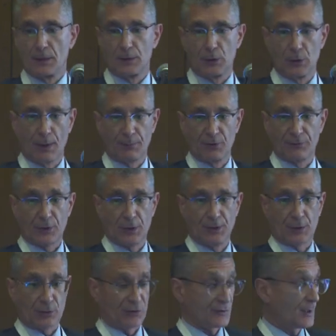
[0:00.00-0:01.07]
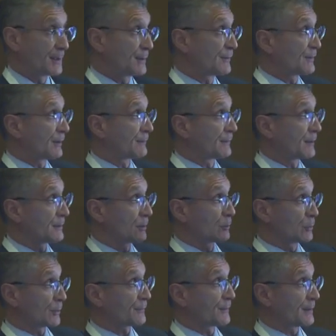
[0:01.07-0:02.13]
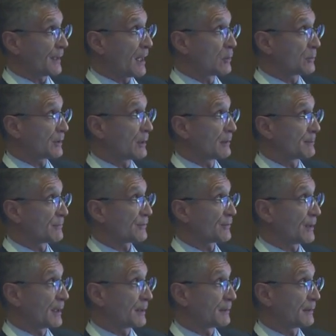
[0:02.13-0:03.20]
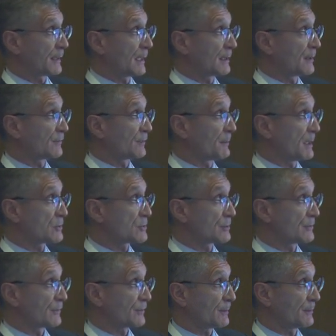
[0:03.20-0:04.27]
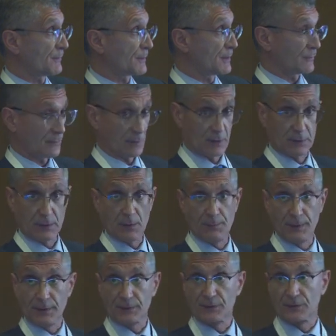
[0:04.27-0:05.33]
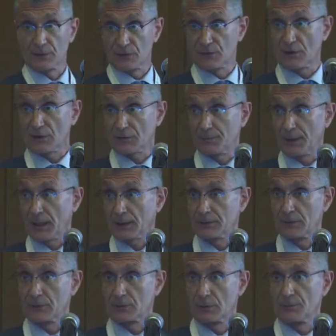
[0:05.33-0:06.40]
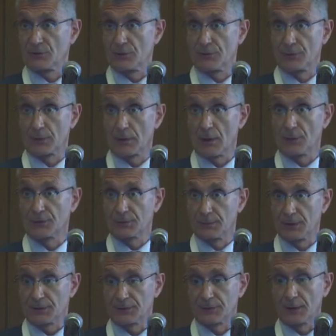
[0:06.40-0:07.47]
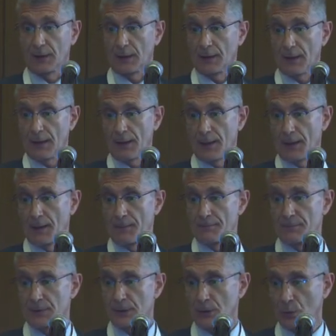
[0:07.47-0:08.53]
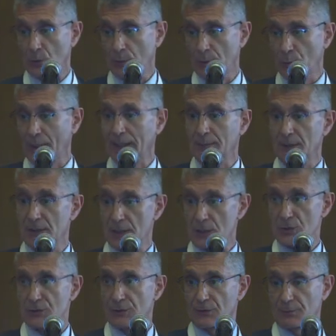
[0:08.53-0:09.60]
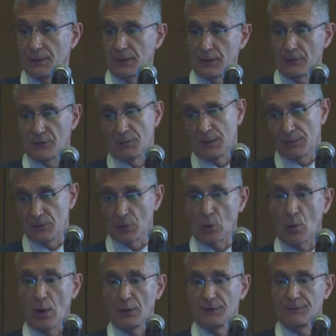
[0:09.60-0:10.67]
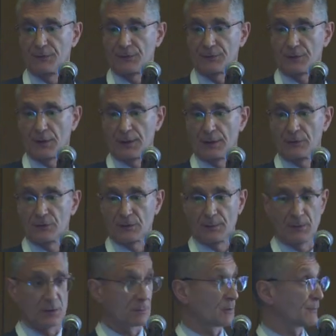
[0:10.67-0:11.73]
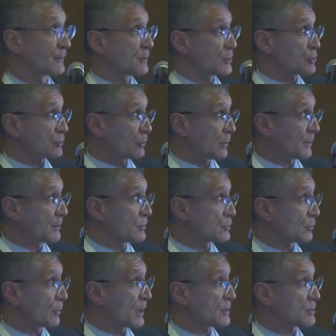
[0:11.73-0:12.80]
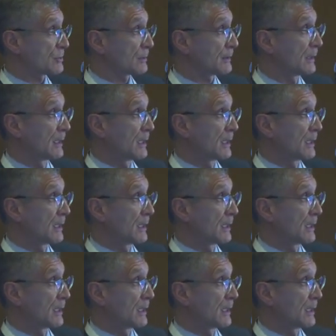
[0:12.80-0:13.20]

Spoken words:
A number of clinical studies have looked at outcomes, and again, as I mentioned, some of these are a little bit suspect in terms of their ultimate recommendations because of the quality of the studies. Some of them are very short in duration.